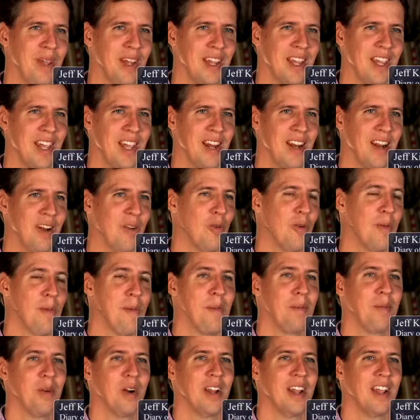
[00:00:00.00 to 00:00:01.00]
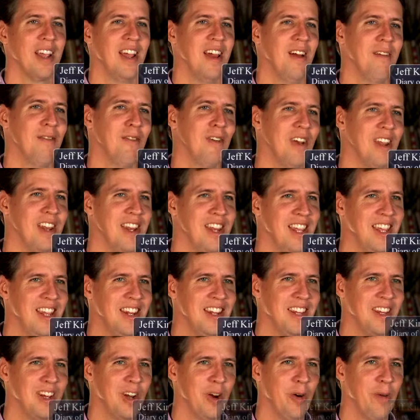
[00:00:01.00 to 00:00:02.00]
be a kid and remembering every
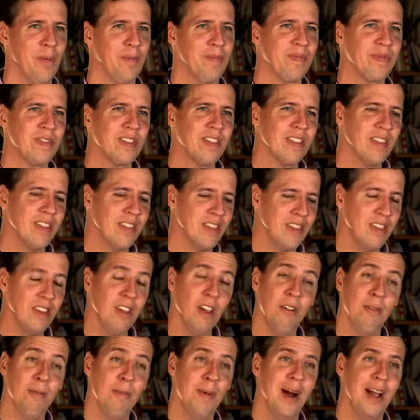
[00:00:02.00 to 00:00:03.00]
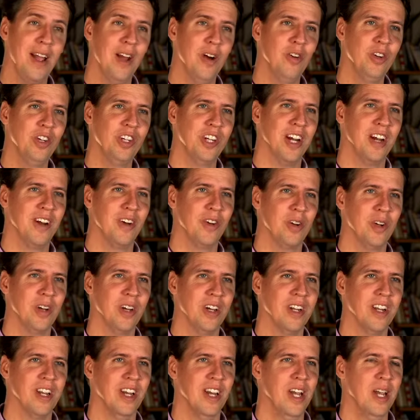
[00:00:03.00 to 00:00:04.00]
detail of my own
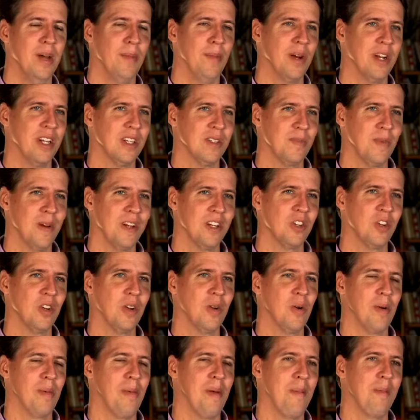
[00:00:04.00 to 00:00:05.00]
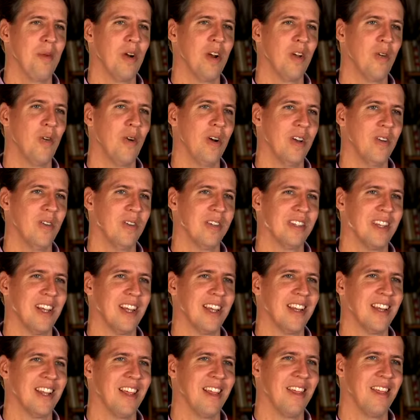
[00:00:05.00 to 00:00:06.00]
childhood, but especially remembering what it was
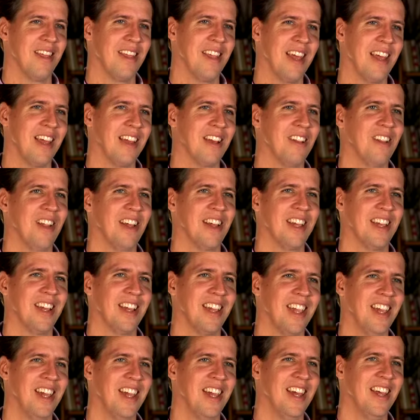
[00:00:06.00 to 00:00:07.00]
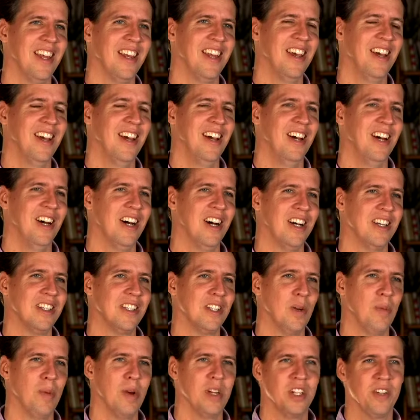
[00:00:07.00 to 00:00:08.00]
like to think like a kid. Uh,
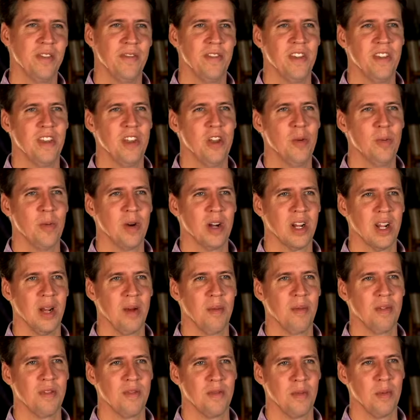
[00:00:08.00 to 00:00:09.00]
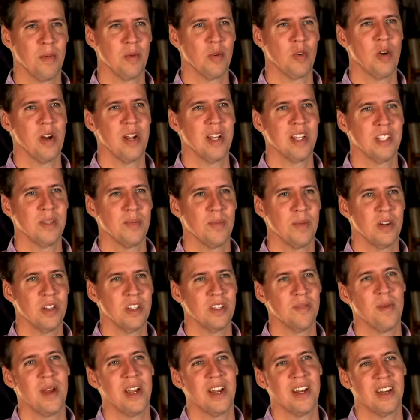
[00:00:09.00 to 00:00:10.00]
so much of the humor comes from Greg's
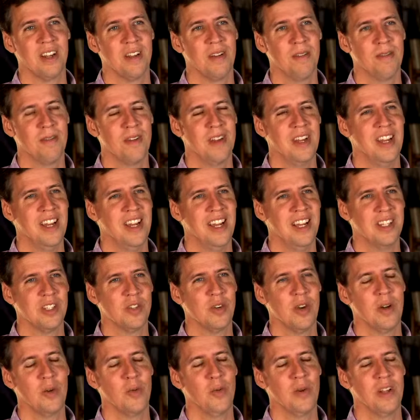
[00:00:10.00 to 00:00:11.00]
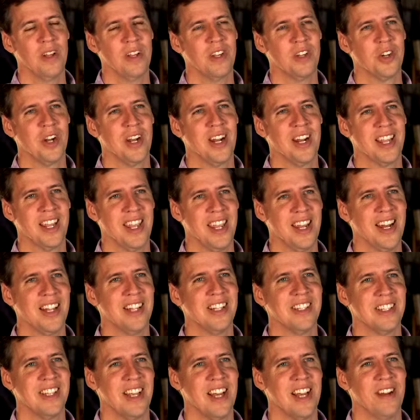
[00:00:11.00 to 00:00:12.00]
perspective. And so I really try to get
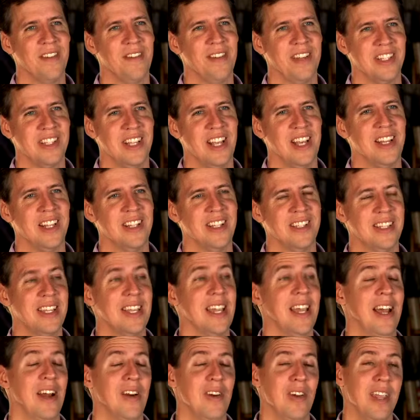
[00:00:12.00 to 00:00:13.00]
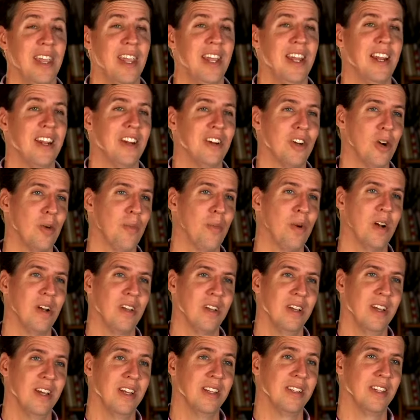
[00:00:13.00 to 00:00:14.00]
inside of his head and see how he'd
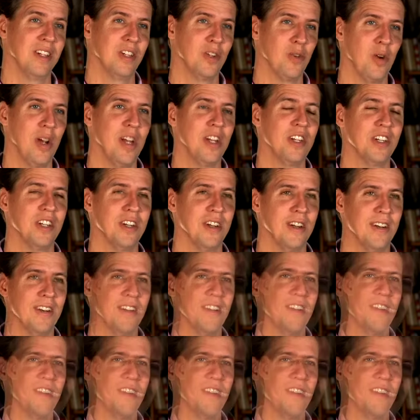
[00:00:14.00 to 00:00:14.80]
interpret a situation.